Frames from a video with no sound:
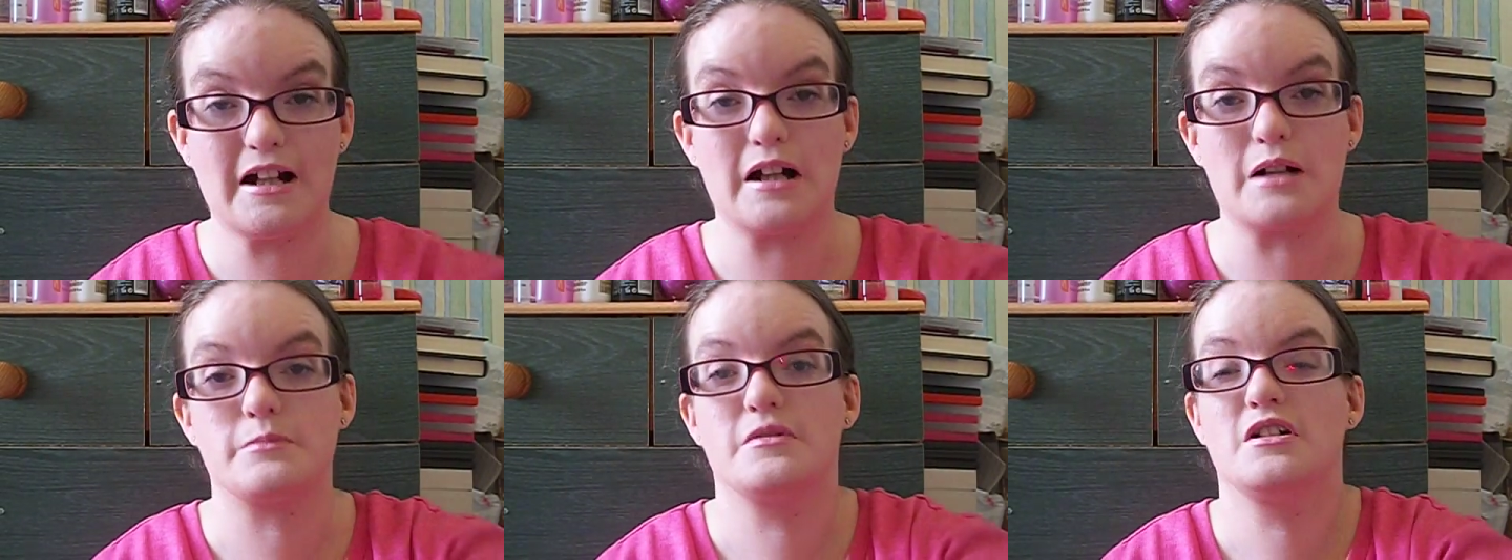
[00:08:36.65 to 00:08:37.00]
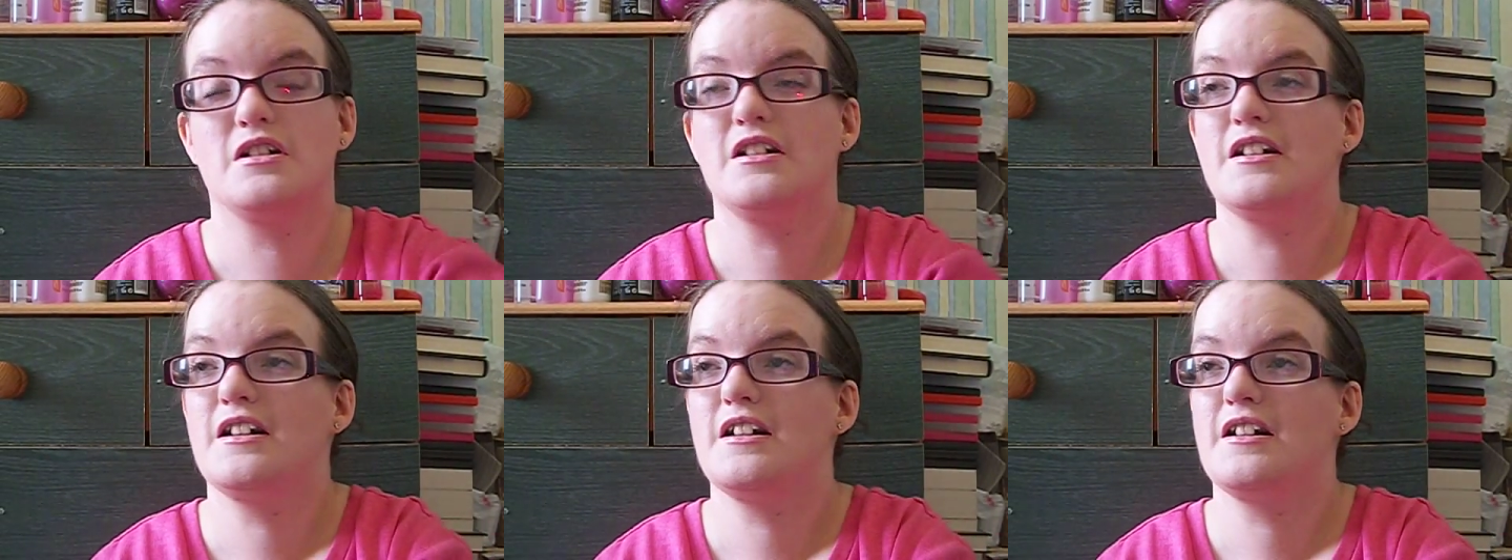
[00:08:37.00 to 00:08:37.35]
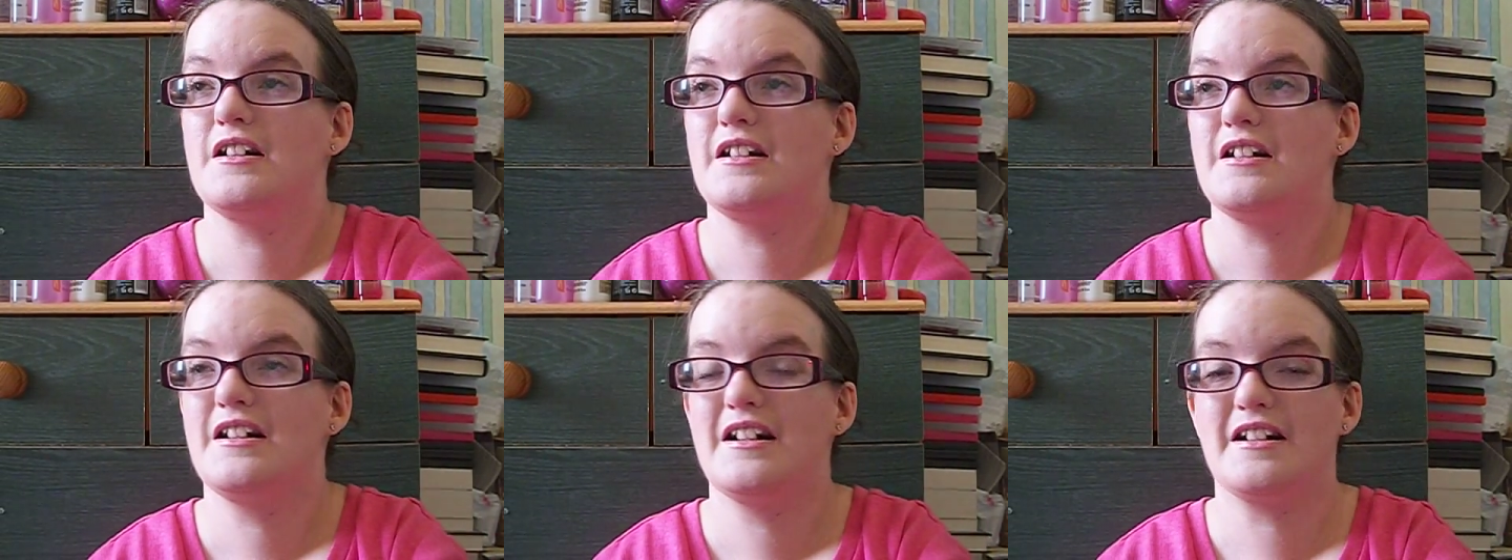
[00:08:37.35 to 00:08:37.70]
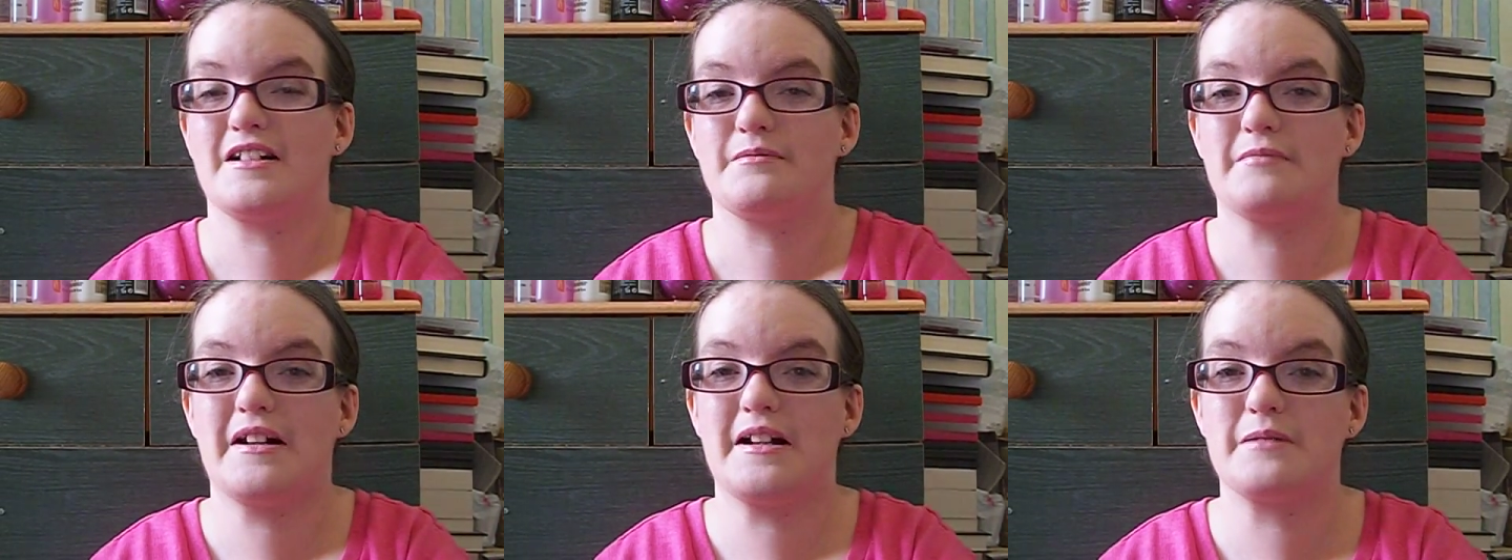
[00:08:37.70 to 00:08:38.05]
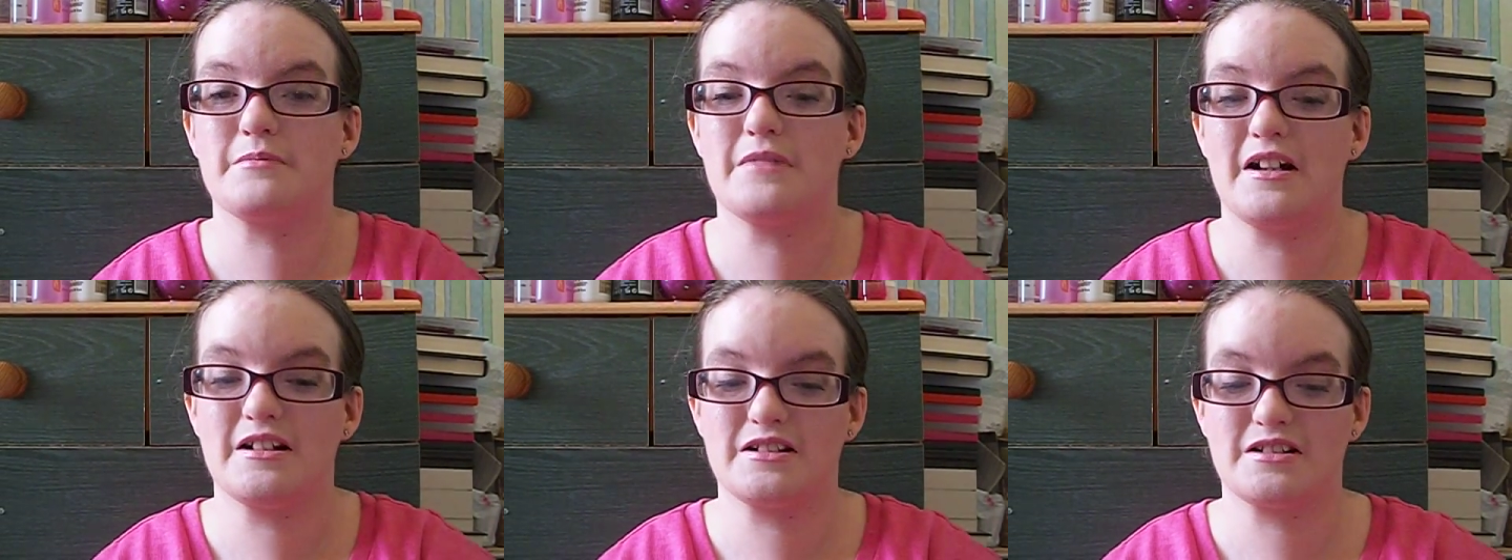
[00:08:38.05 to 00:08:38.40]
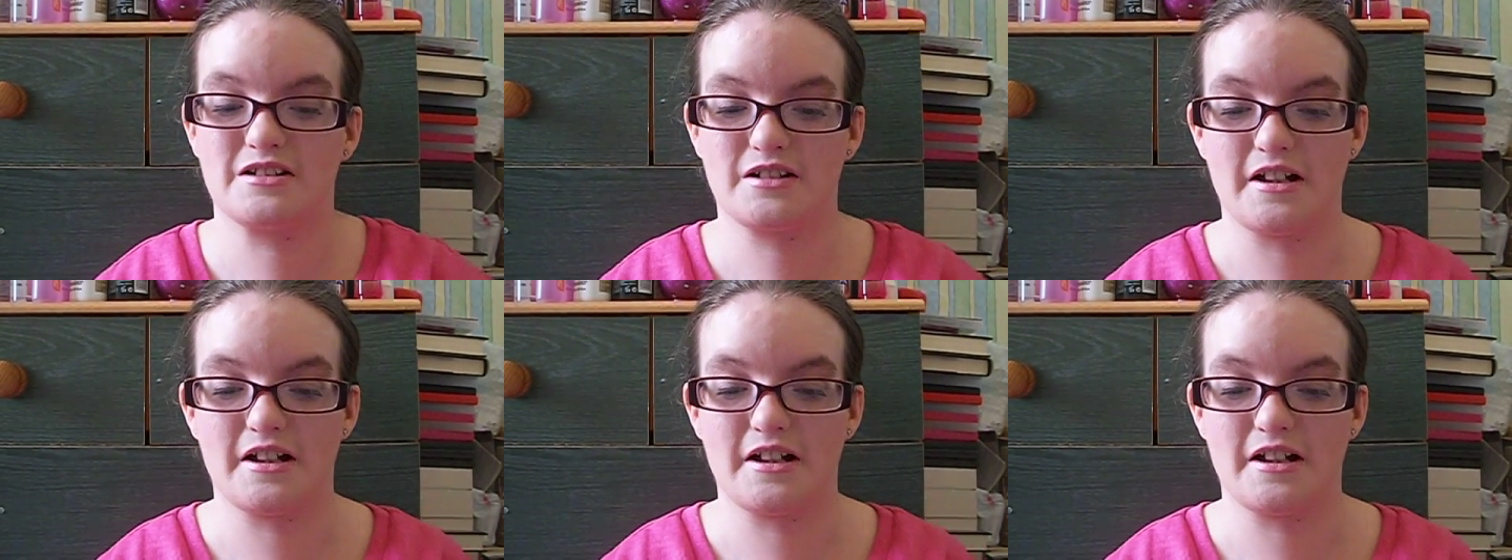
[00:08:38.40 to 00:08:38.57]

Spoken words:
time, it made my